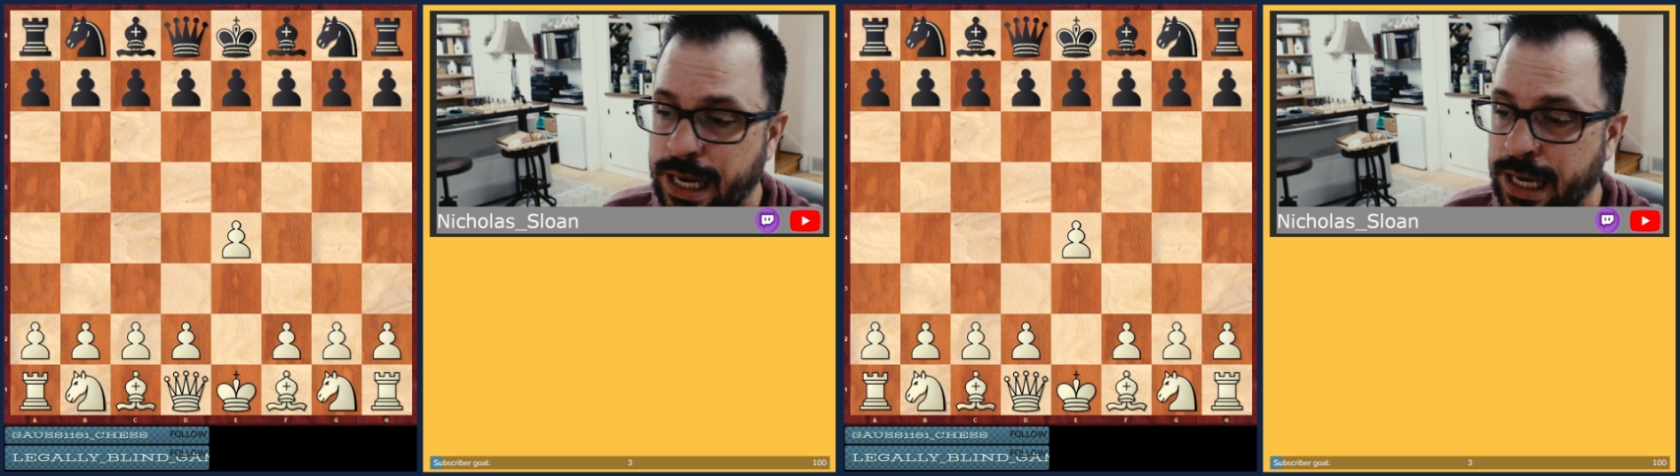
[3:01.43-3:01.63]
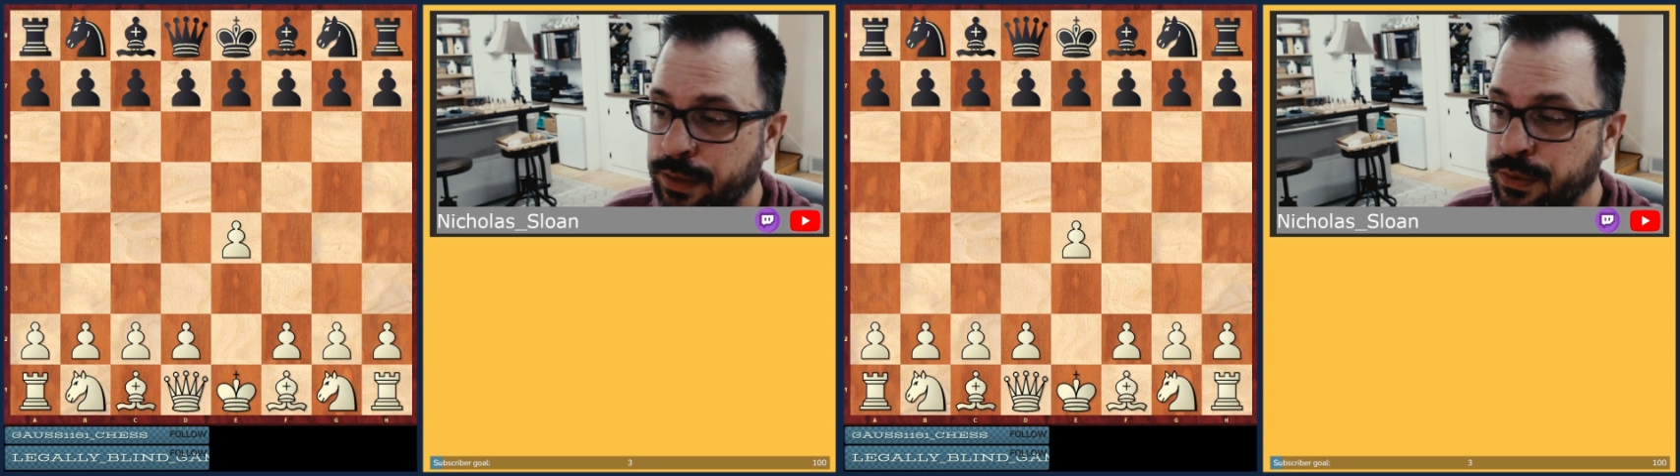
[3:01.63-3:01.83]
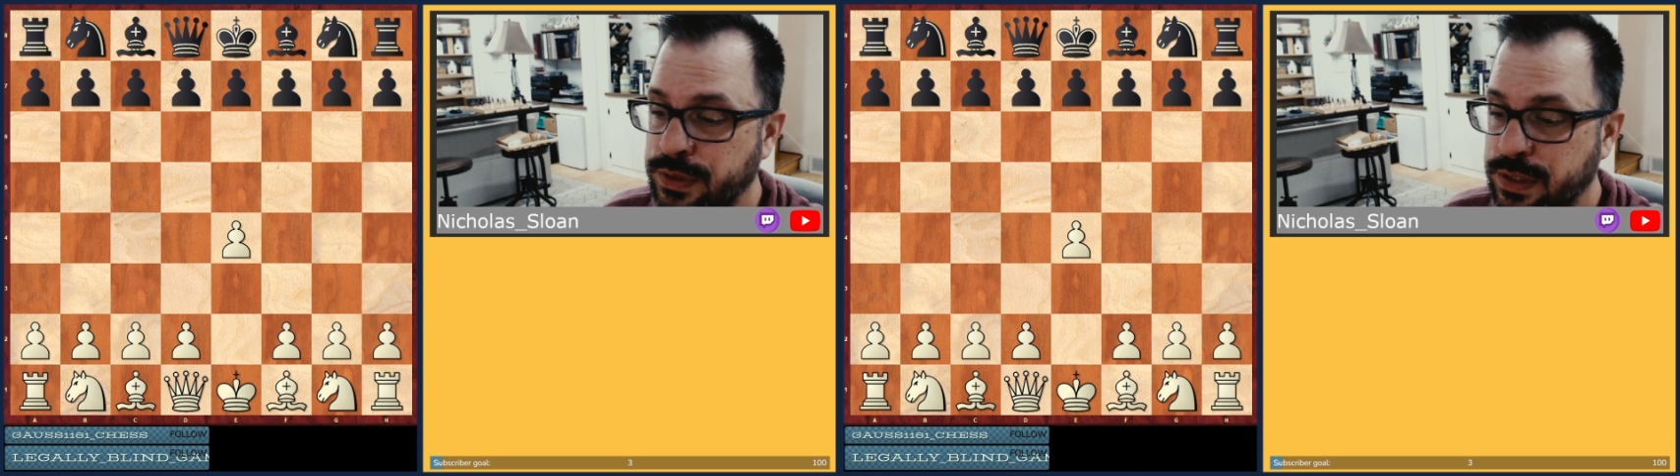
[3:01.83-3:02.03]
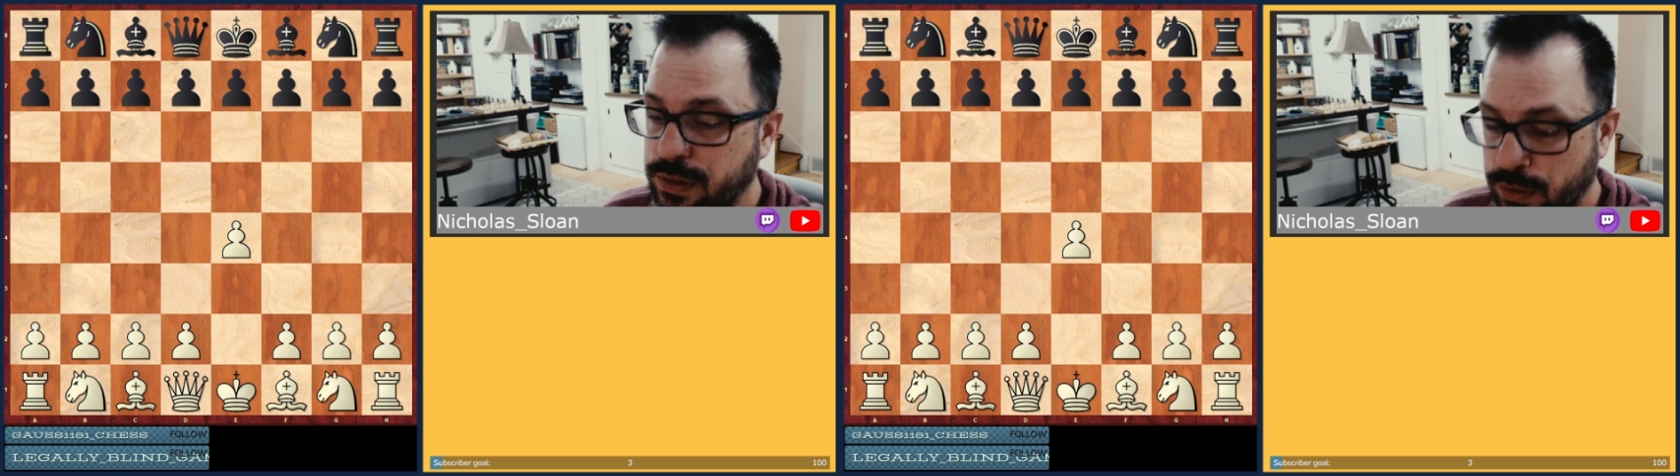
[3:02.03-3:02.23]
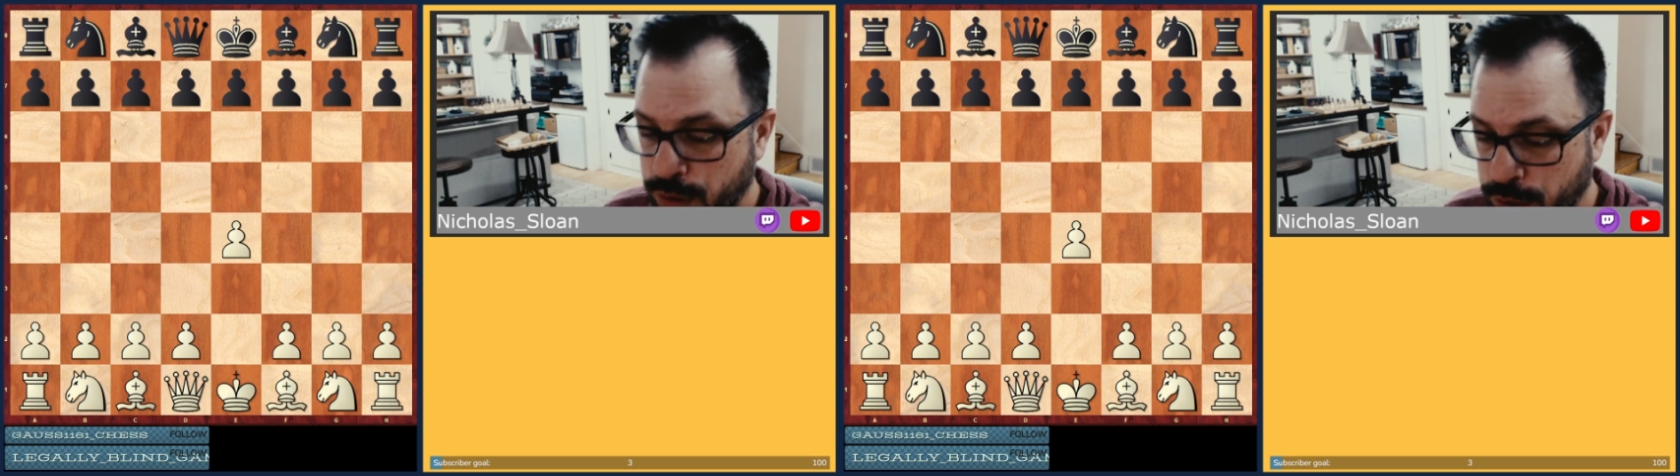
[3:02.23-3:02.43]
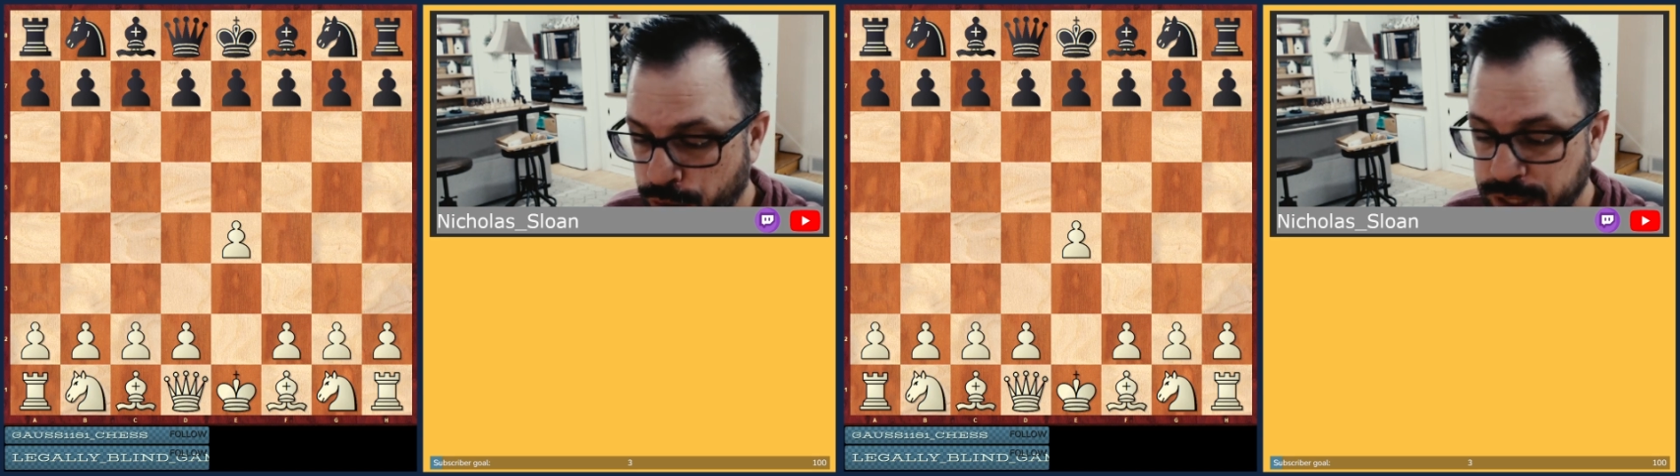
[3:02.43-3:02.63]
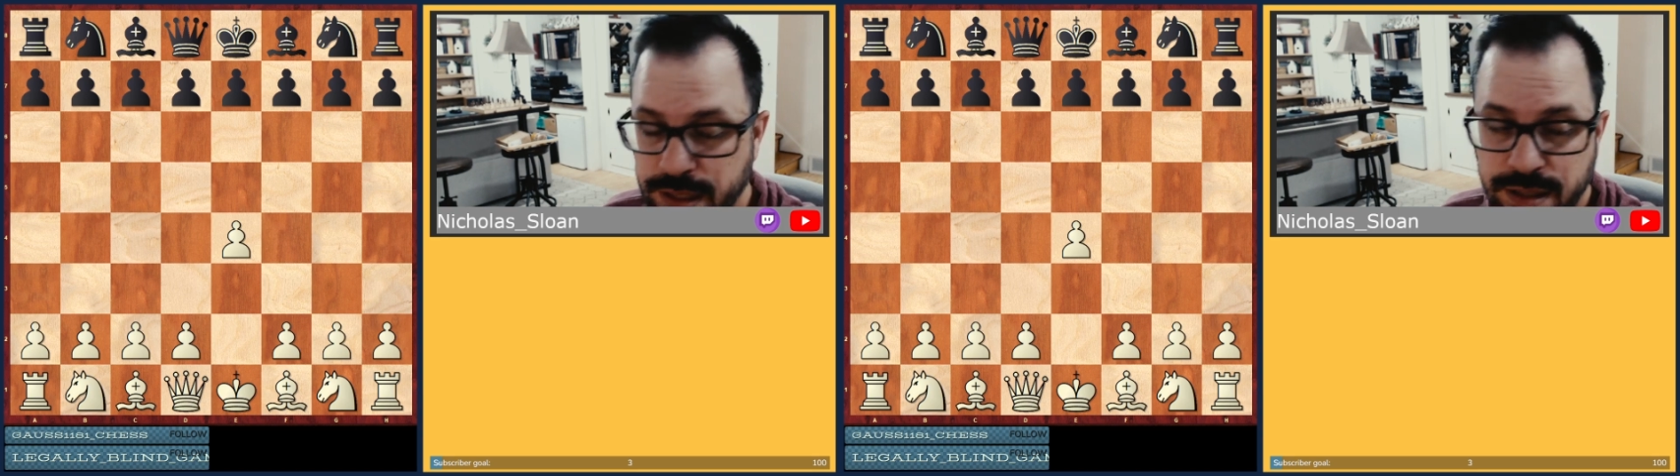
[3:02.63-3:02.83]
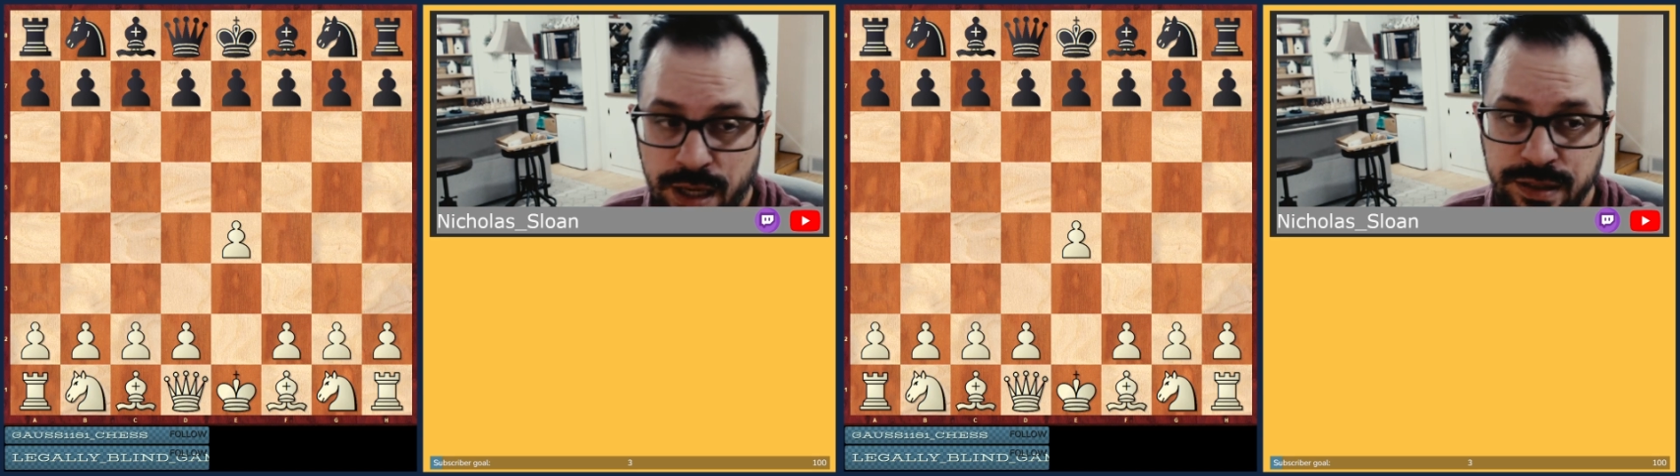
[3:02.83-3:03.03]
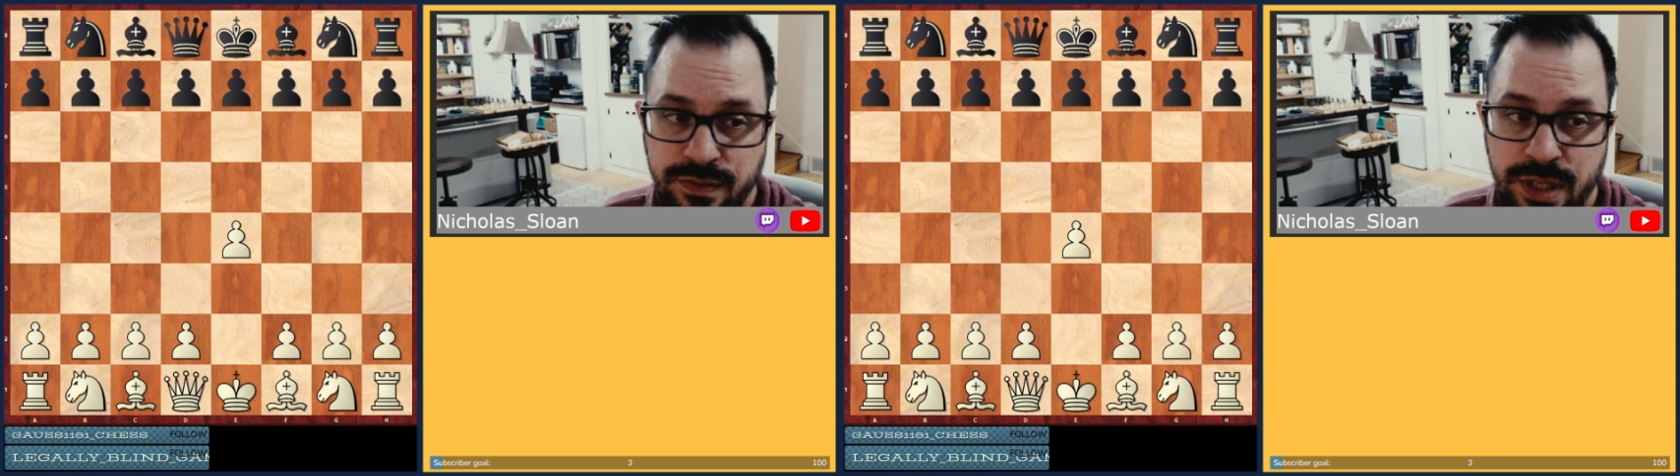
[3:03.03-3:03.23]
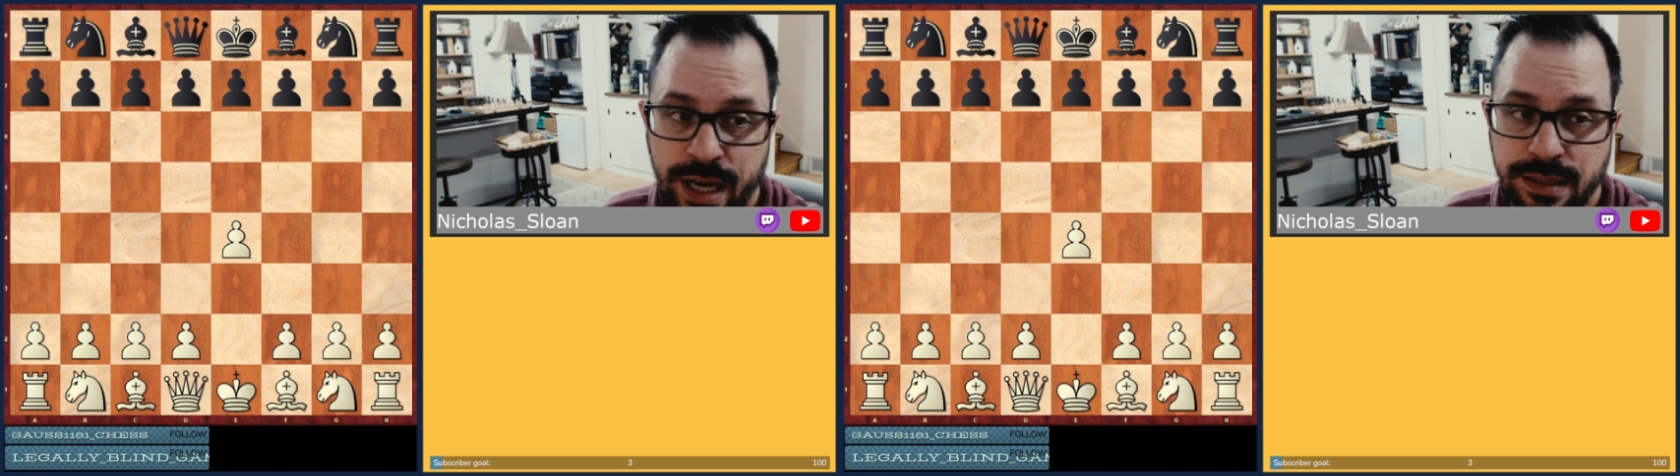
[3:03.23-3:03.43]
I was learning tons of
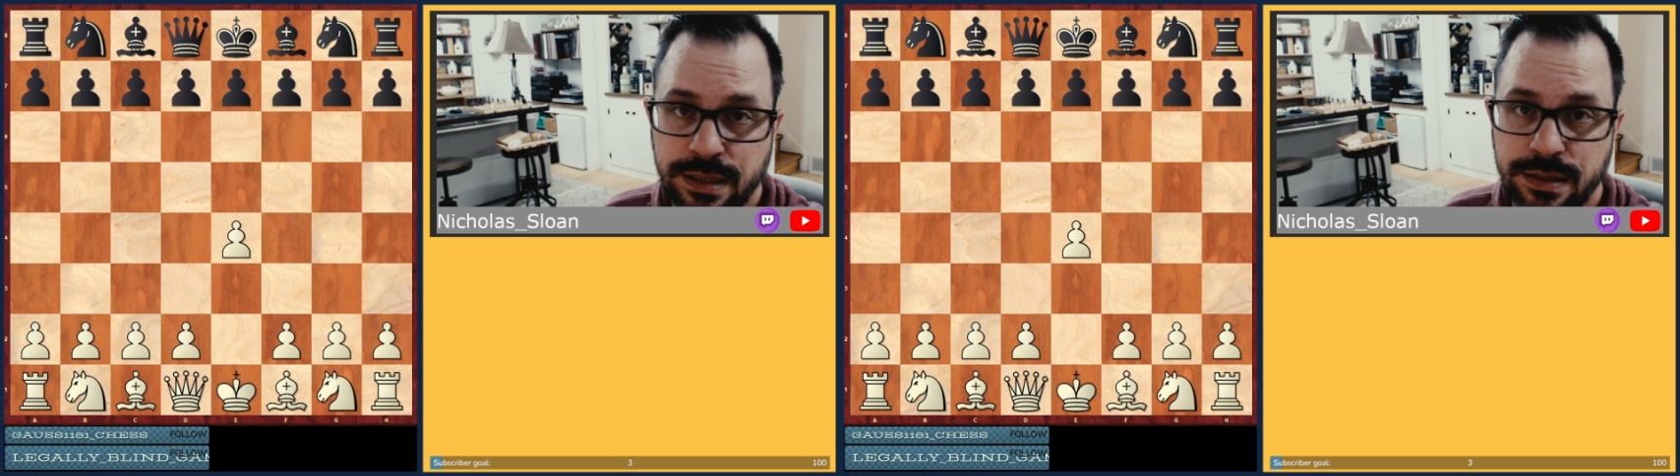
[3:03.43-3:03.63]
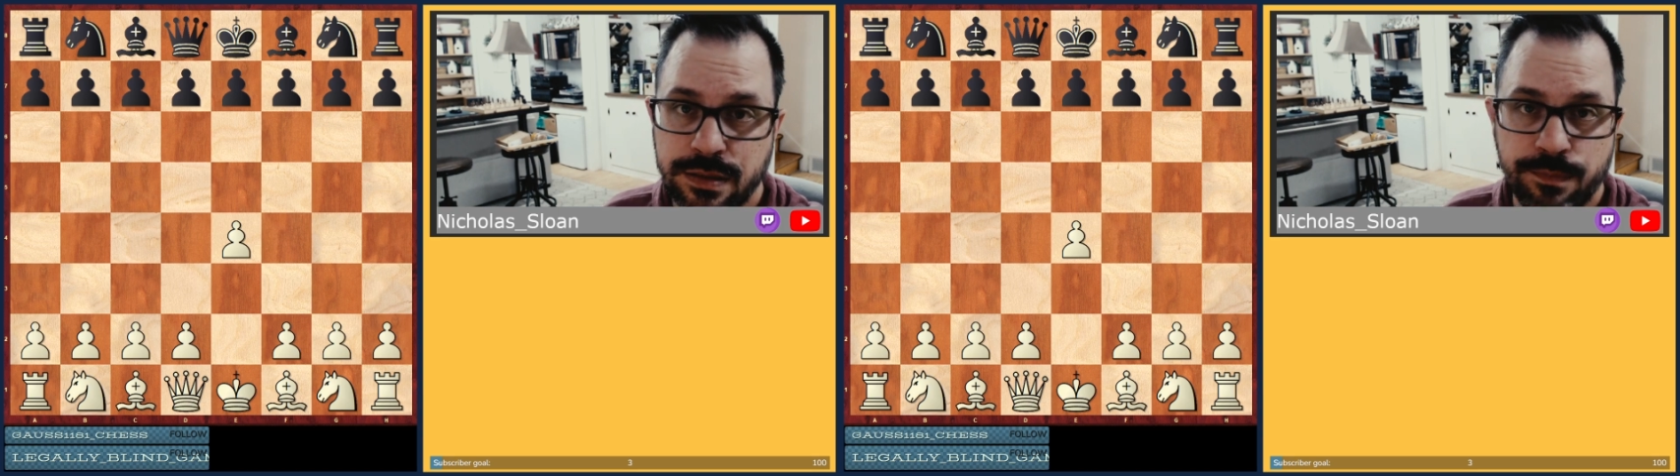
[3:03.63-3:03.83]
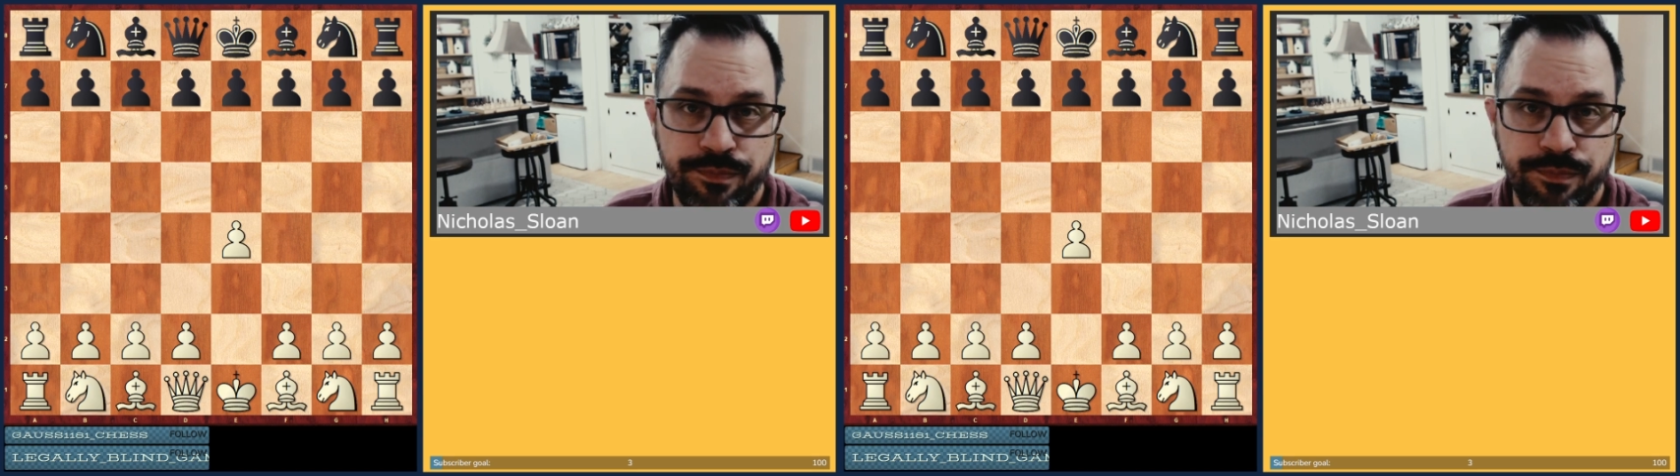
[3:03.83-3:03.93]
tactics,